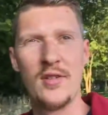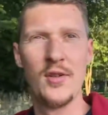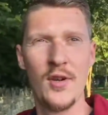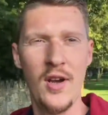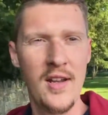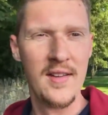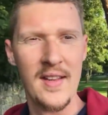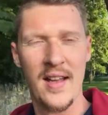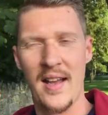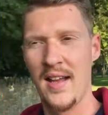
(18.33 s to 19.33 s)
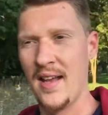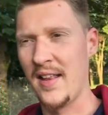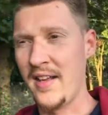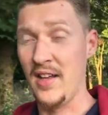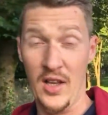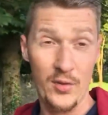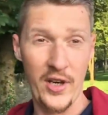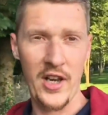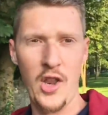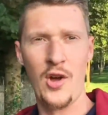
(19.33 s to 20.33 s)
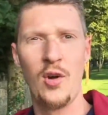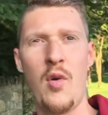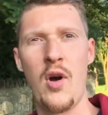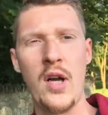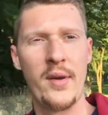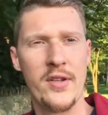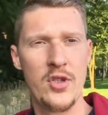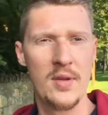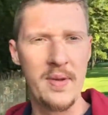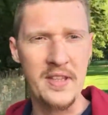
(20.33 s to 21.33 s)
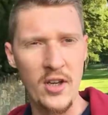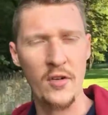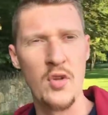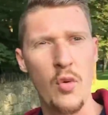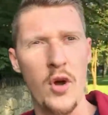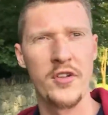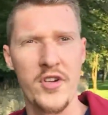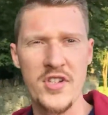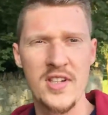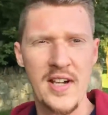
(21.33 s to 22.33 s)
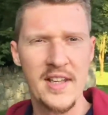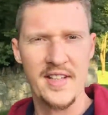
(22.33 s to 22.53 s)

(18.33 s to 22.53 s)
to like a really long walk, we went to the meeting of the waters.